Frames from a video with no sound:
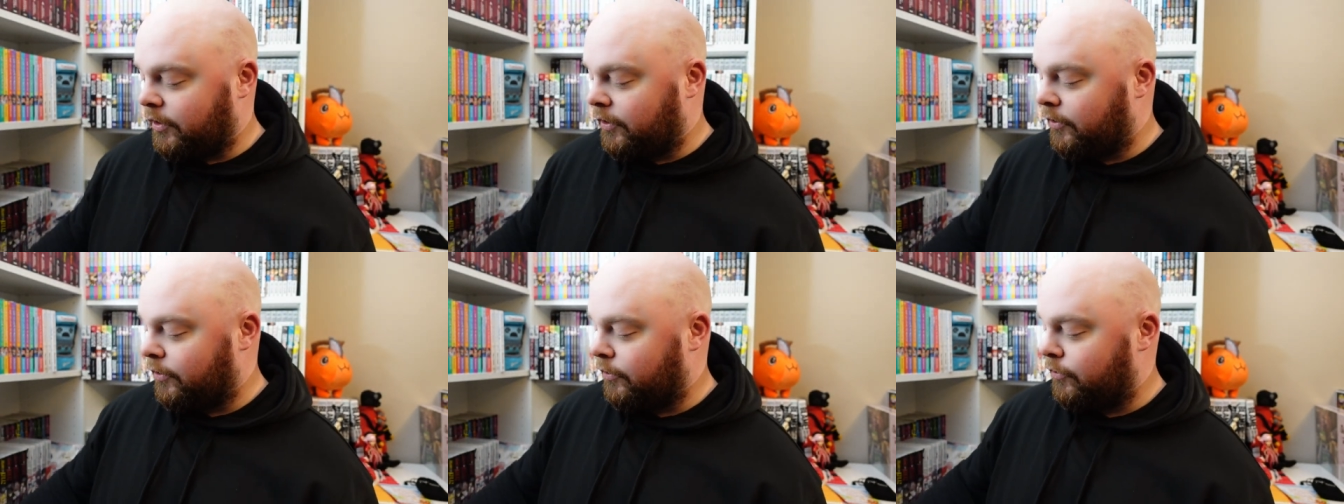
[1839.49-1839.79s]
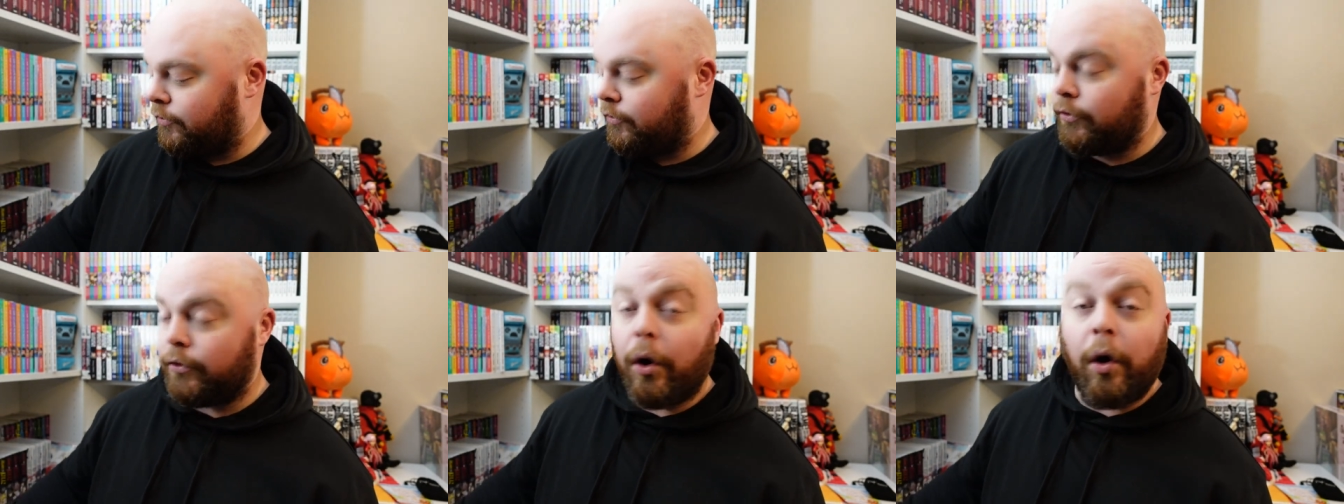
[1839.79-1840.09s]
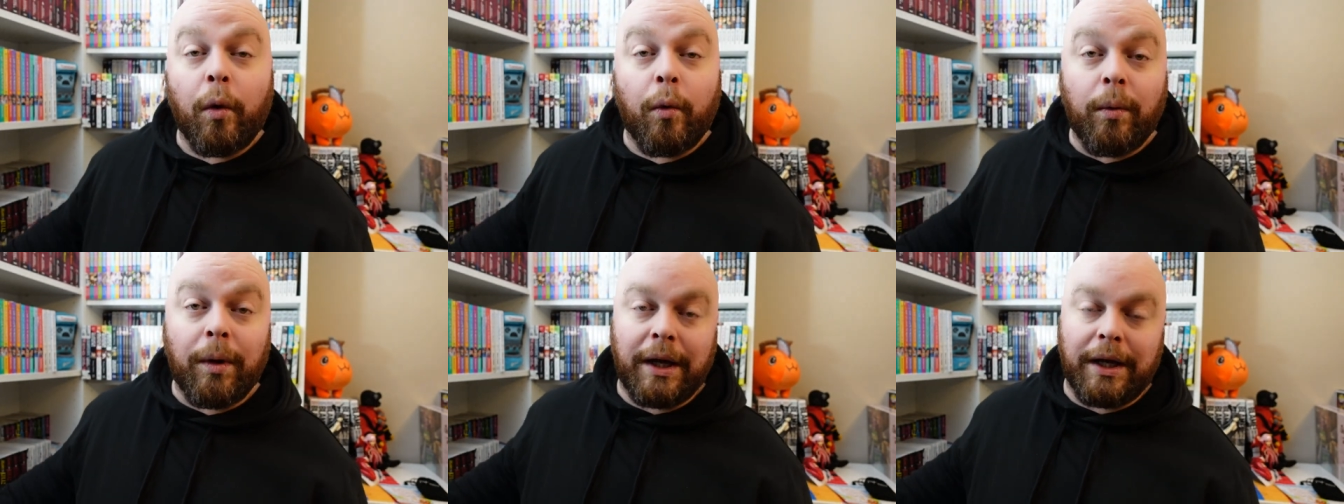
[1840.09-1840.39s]
there's
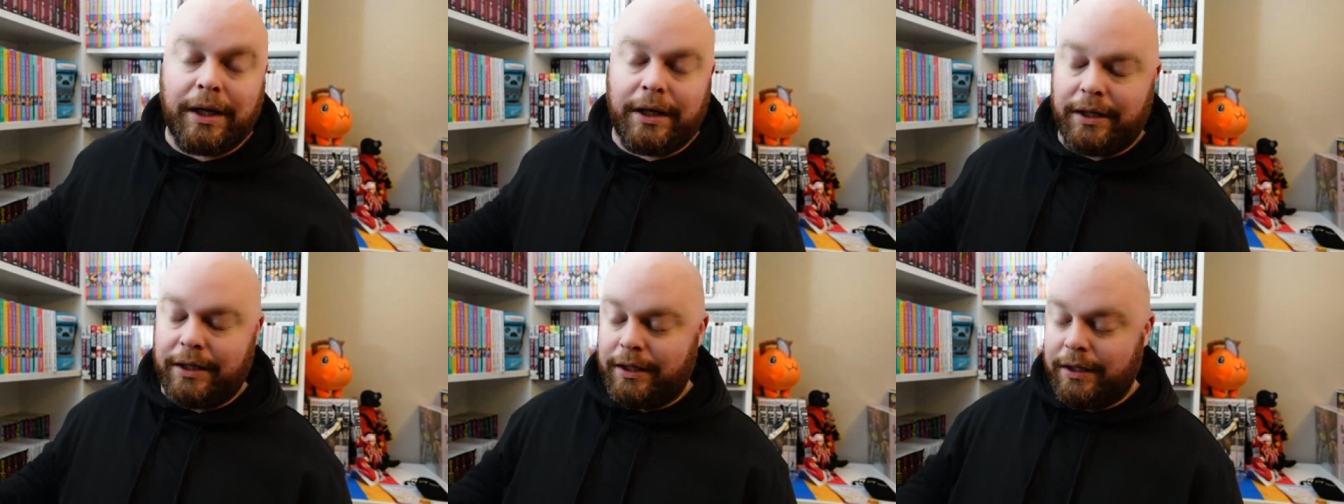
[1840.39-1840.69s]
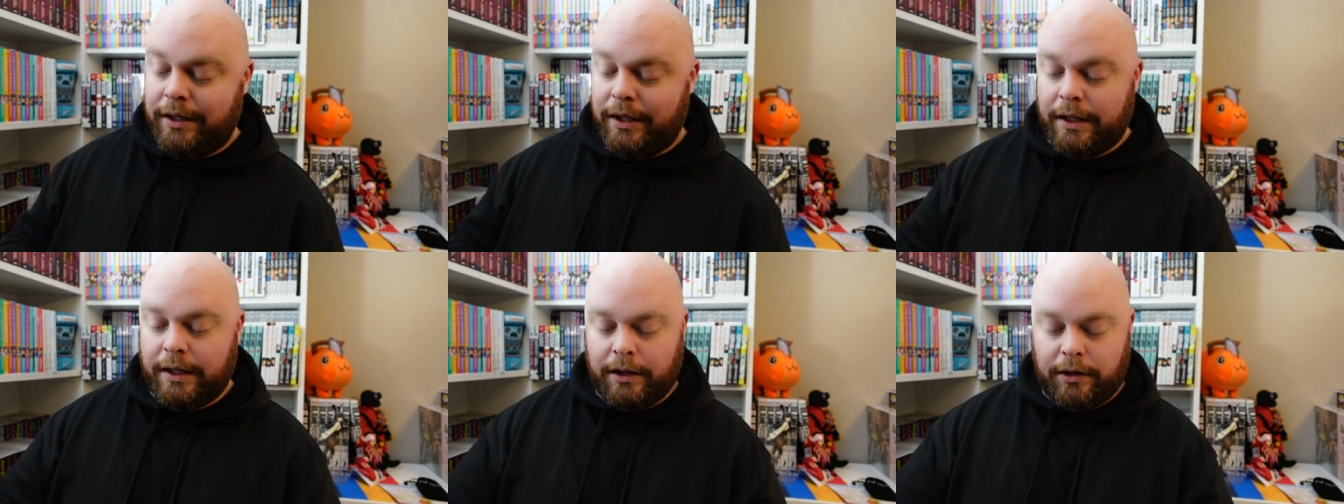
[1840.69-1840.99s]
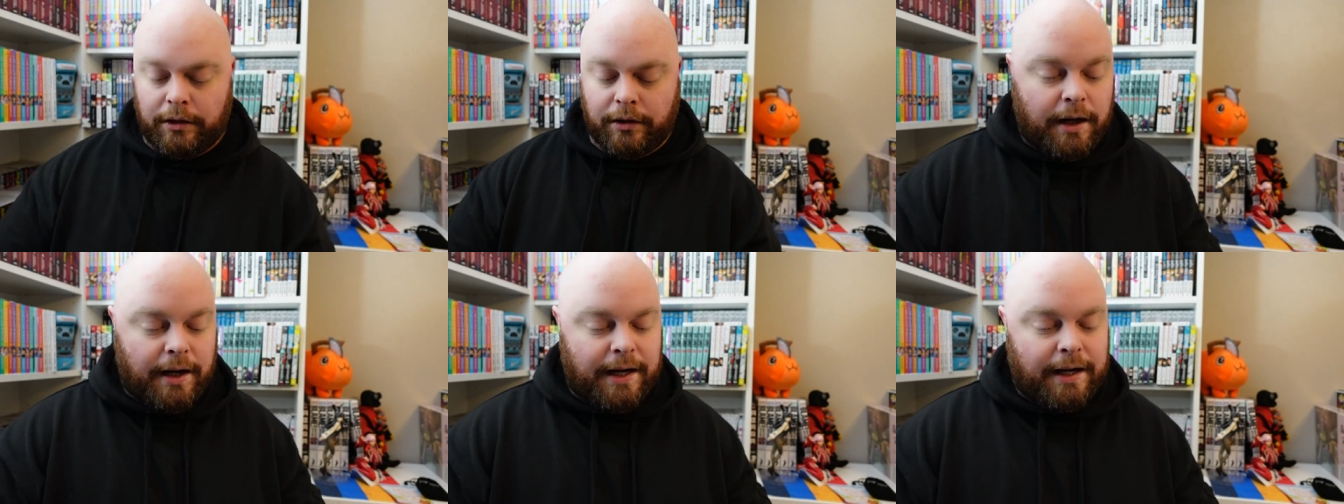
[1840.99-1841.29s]
no way in
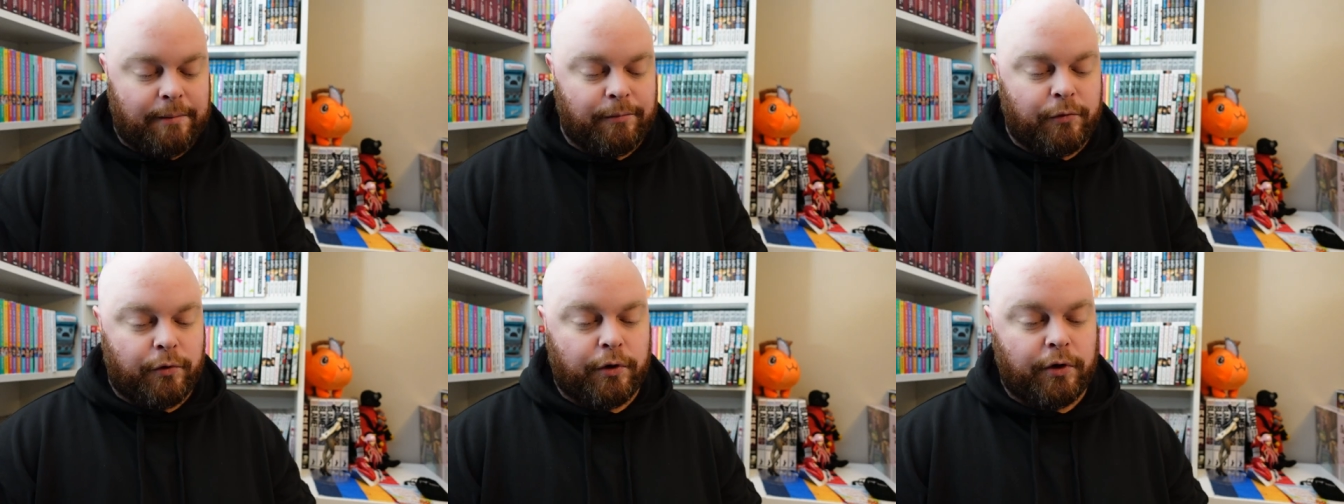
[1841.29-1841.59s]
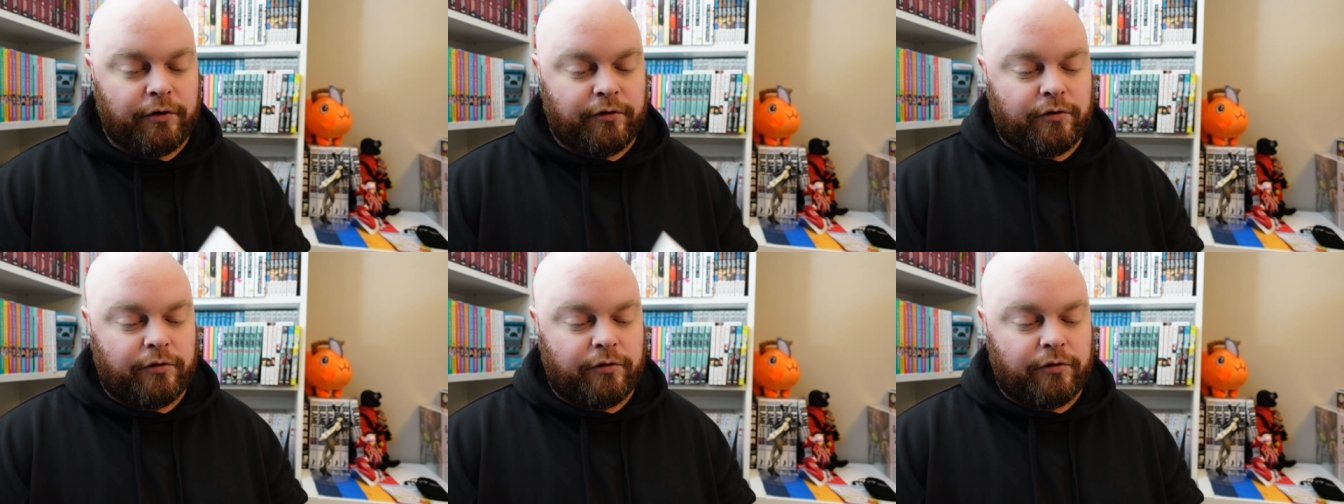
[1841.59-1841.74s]
hell I am going